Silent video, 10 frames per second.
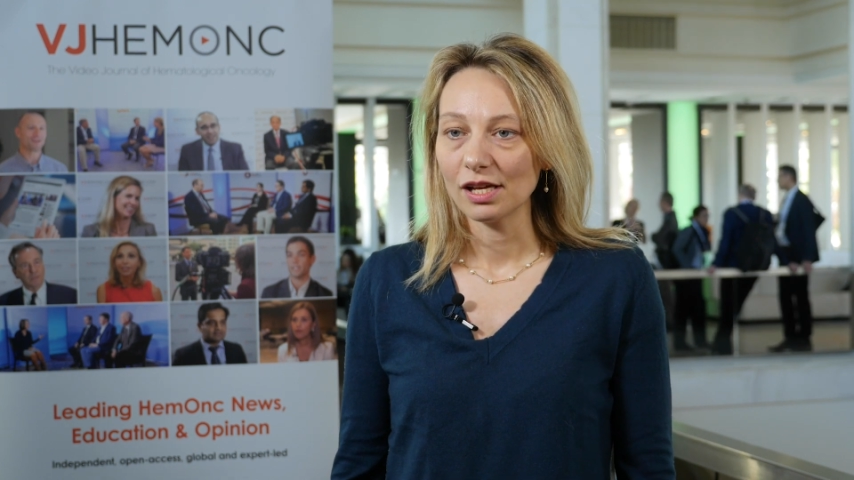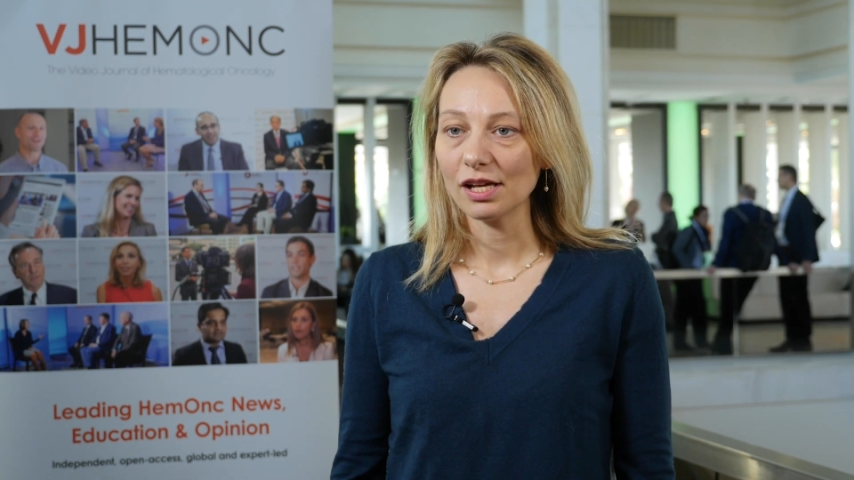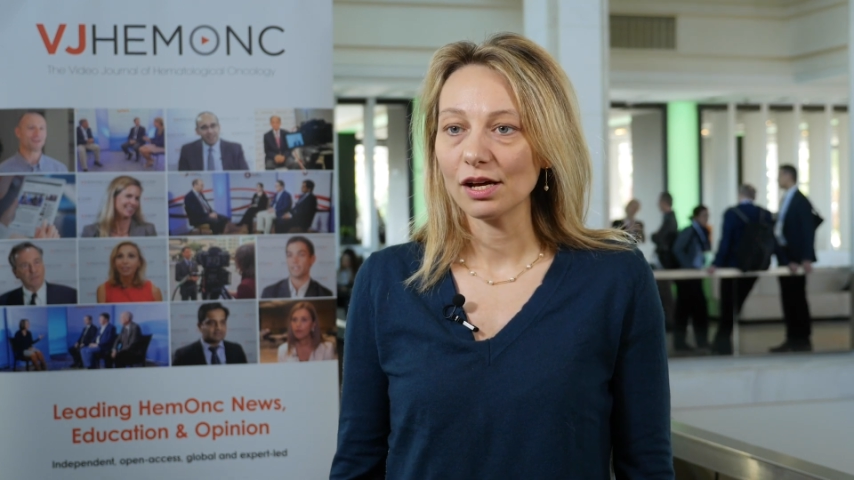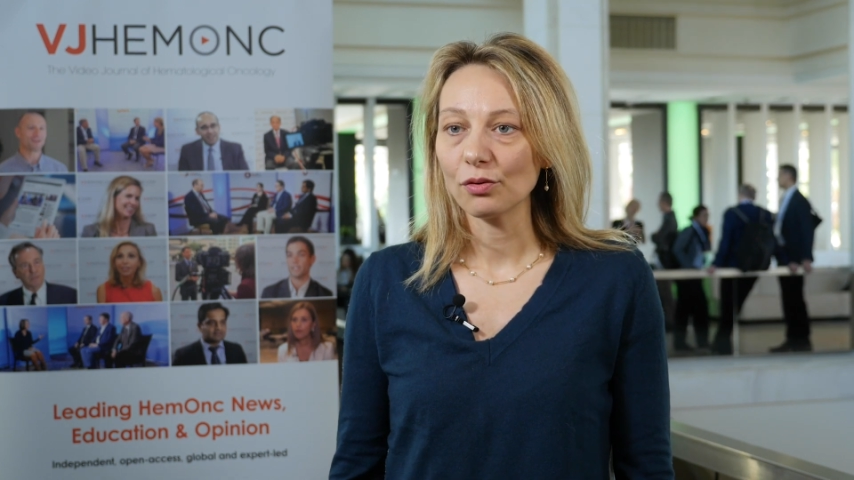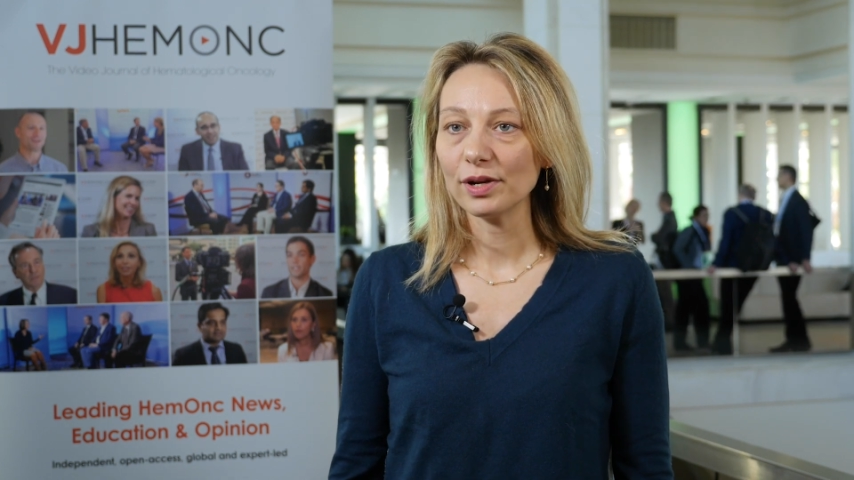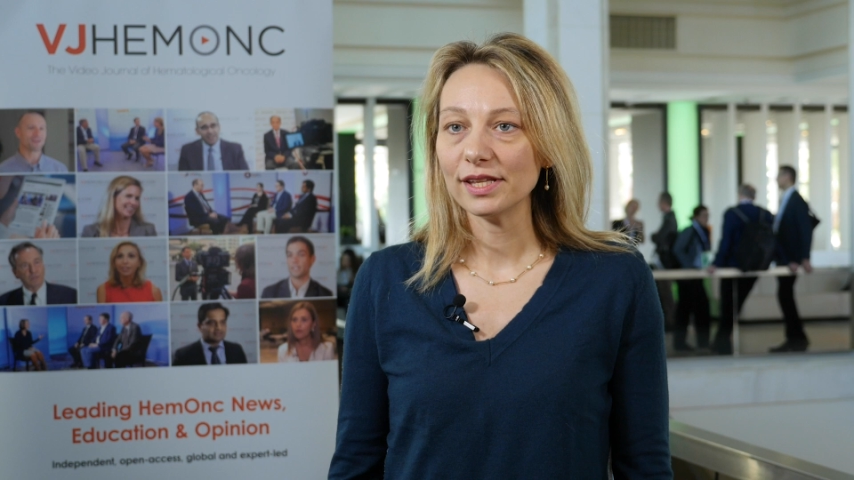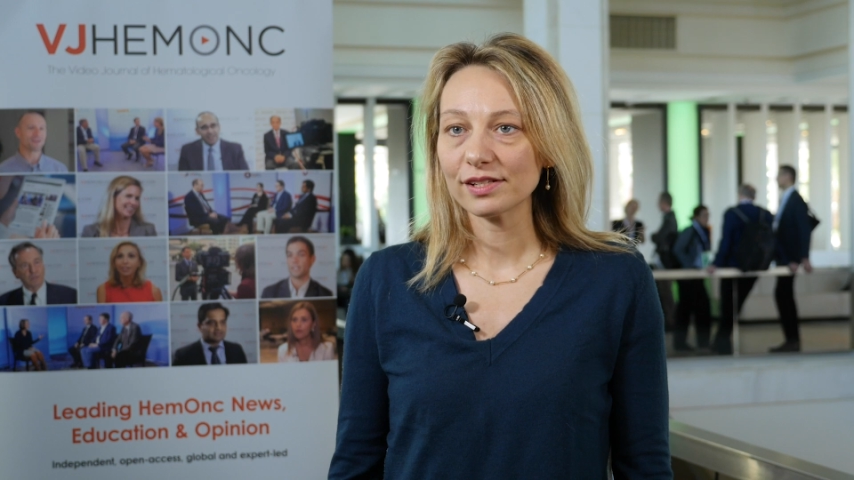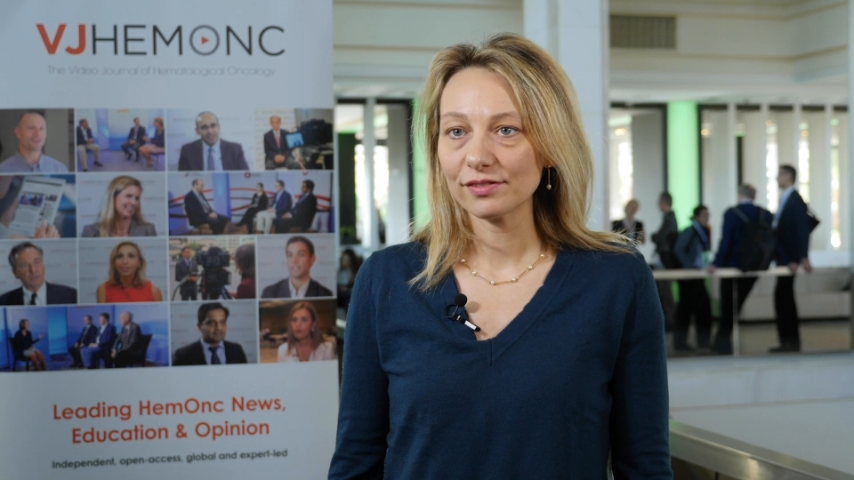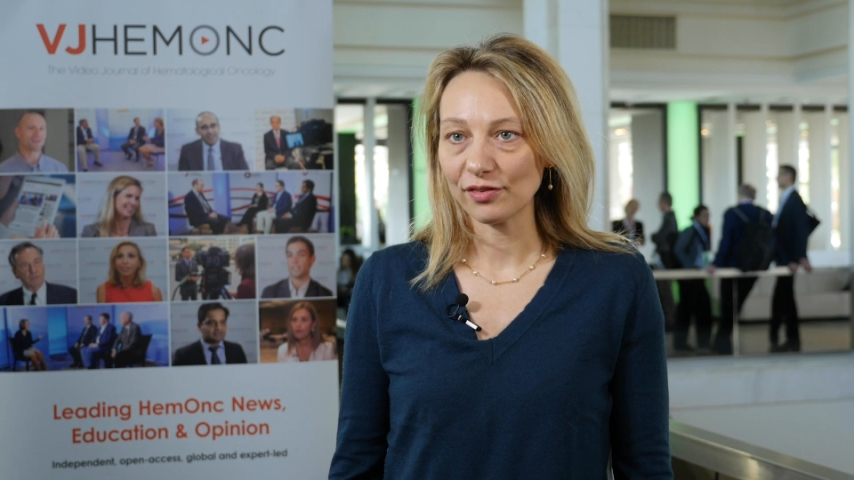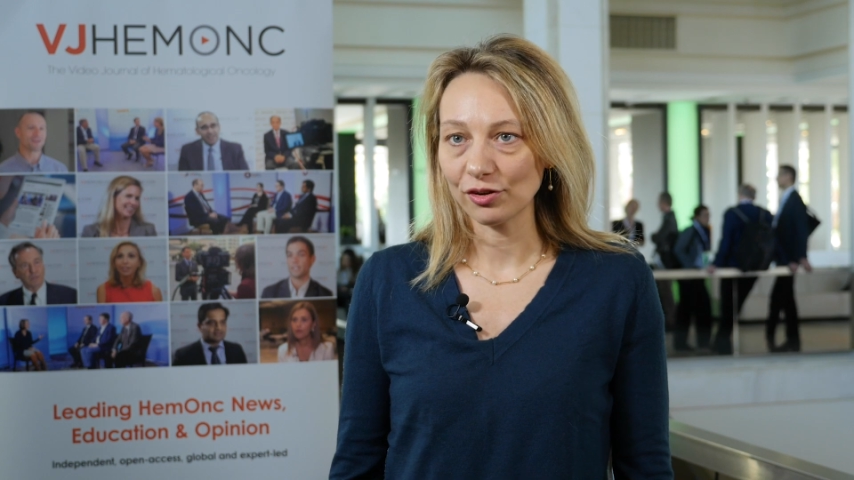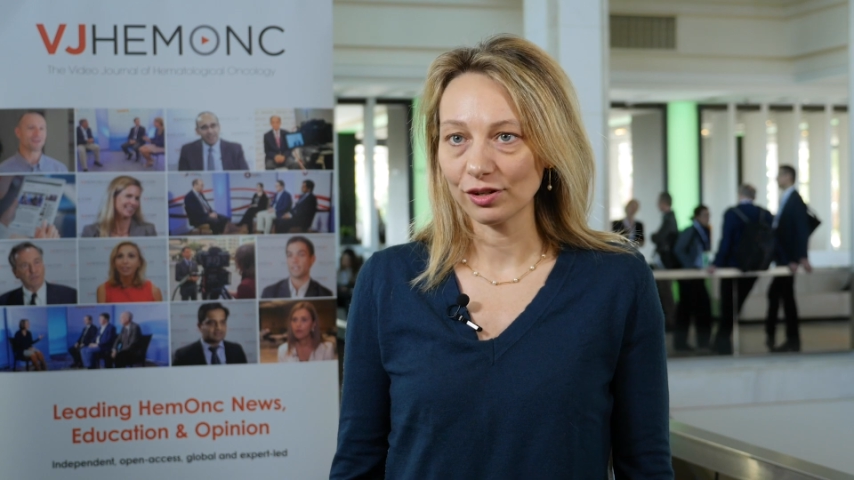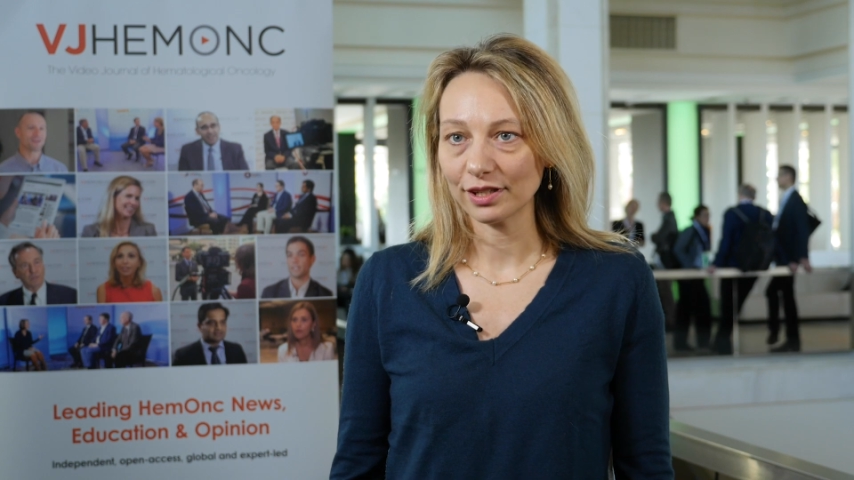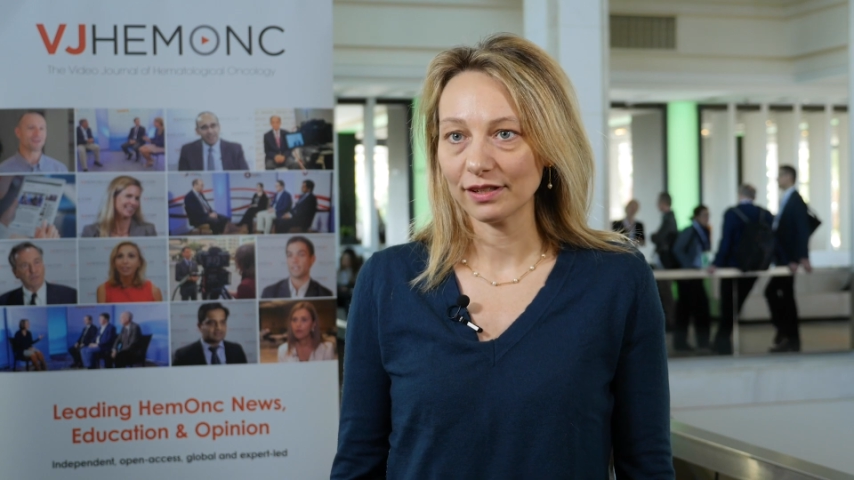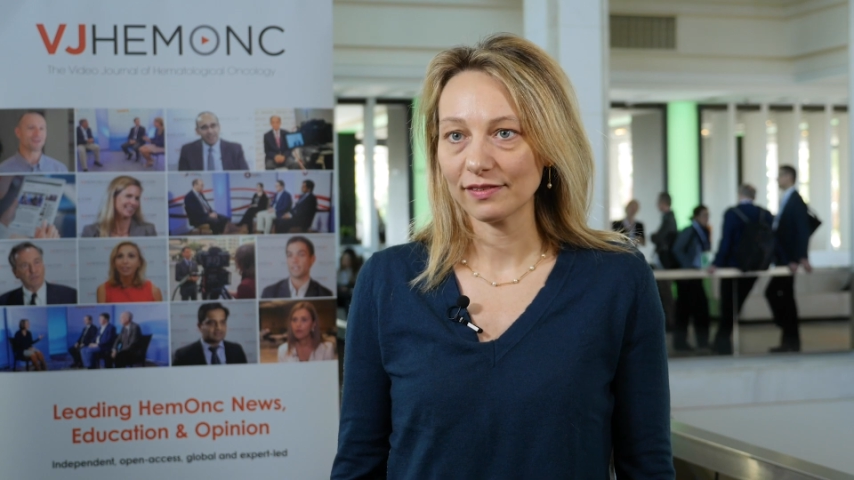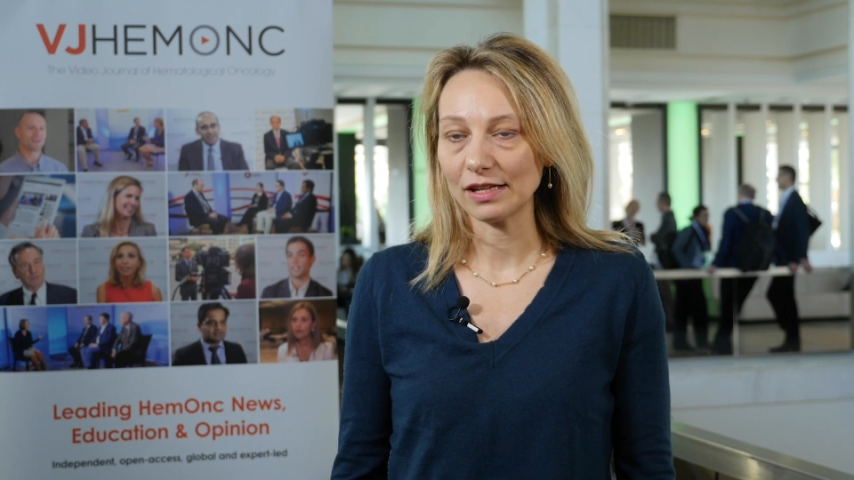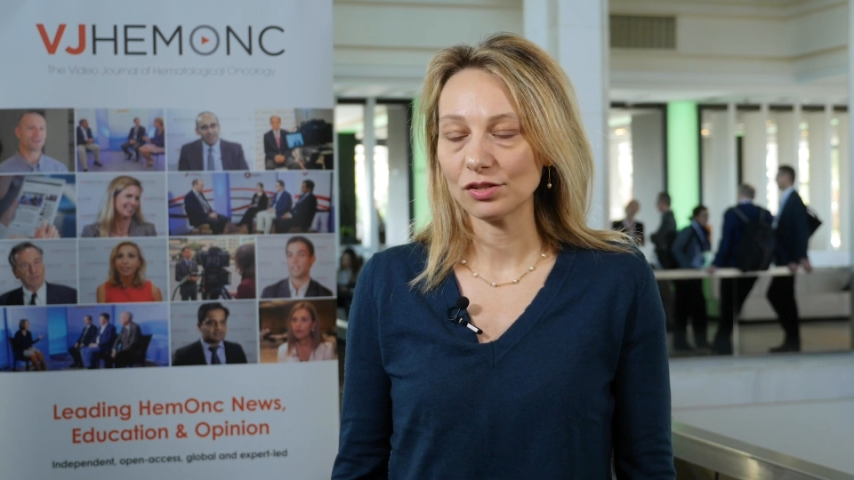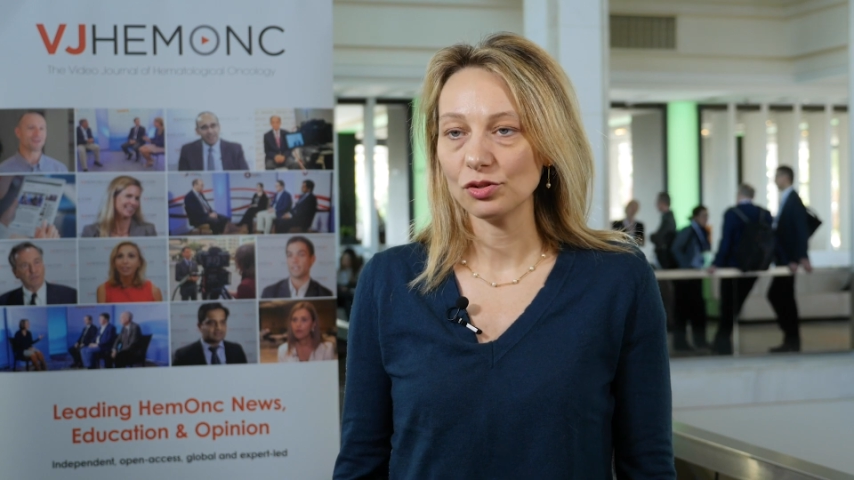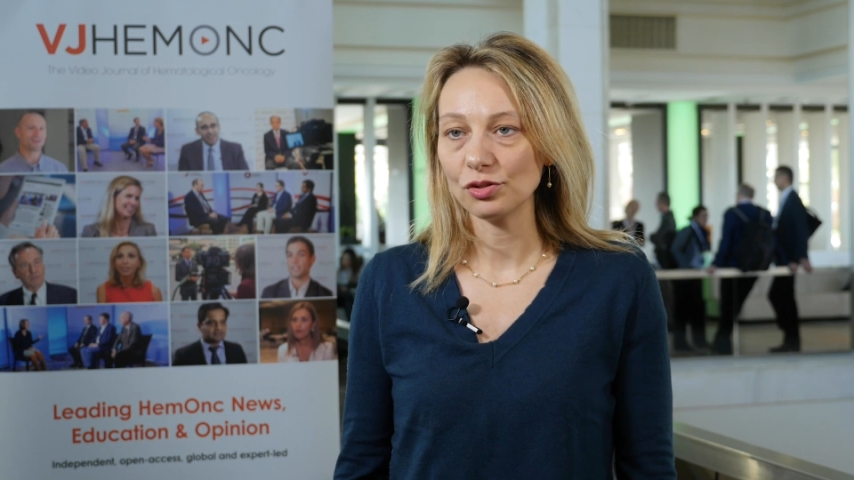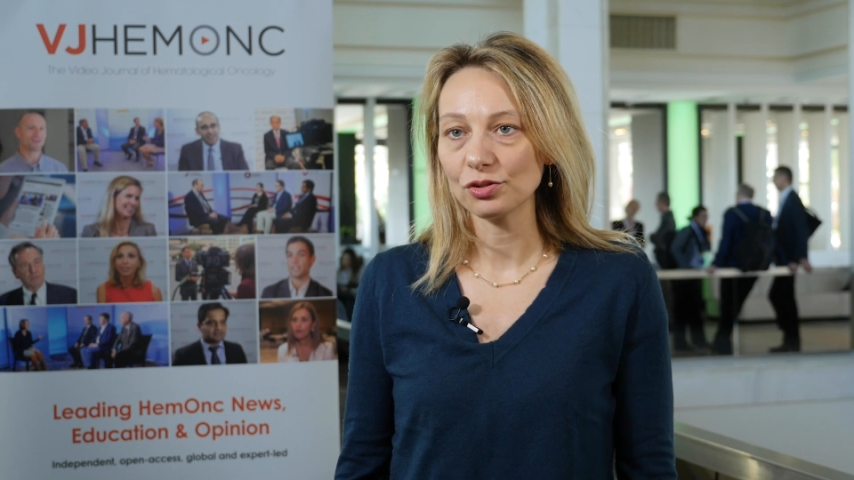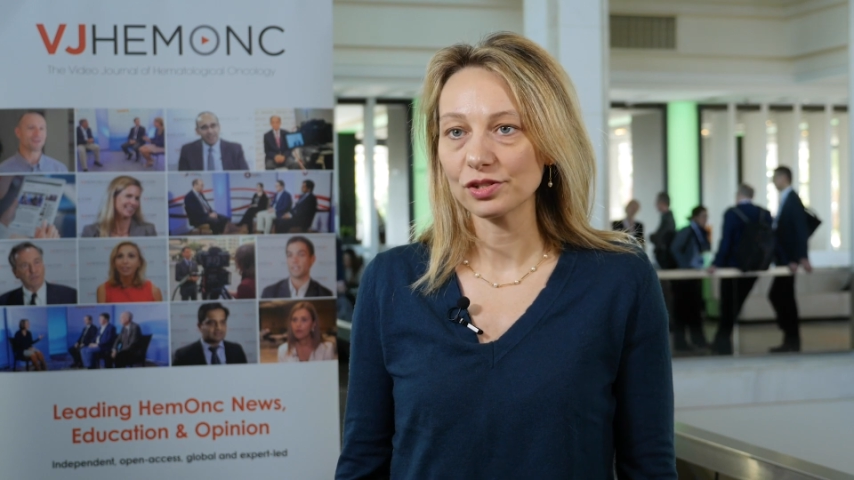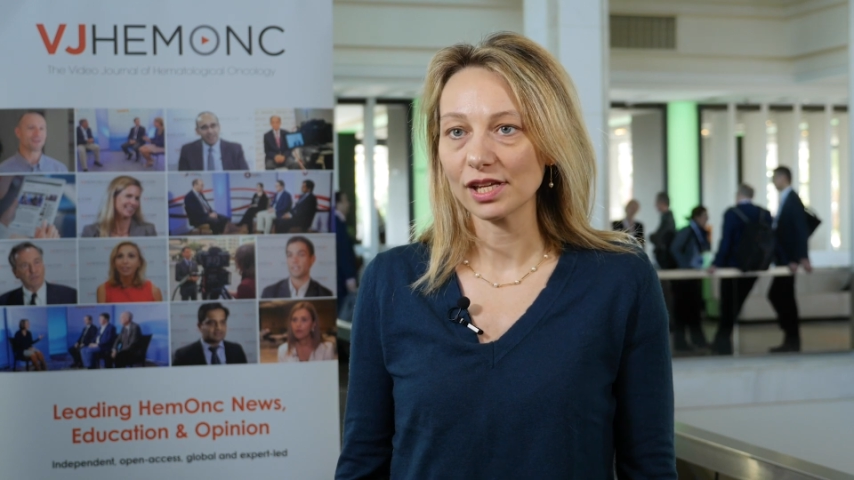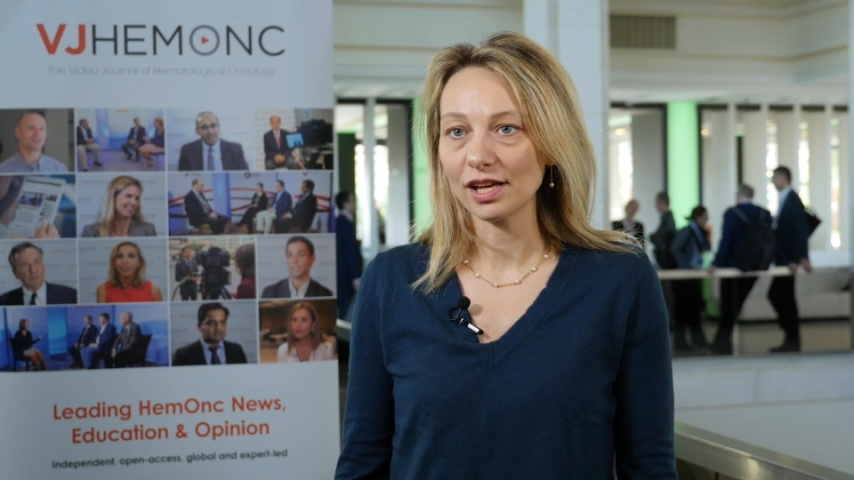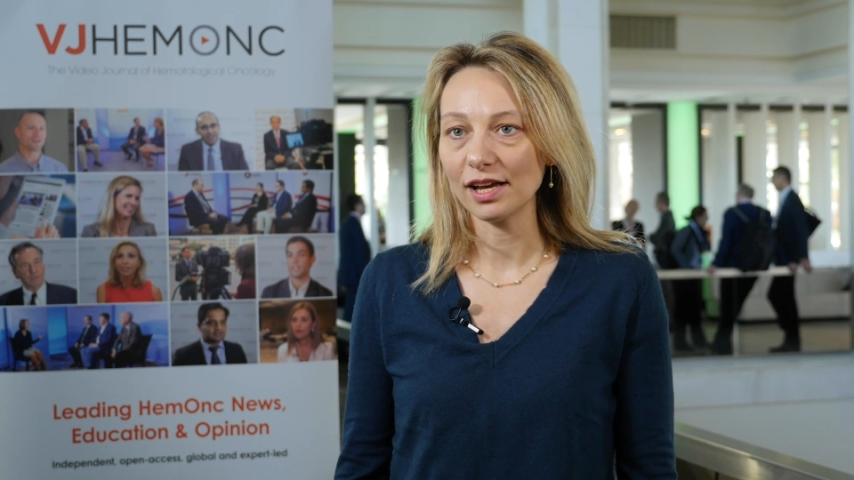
Uh, Withersford decided to use uh,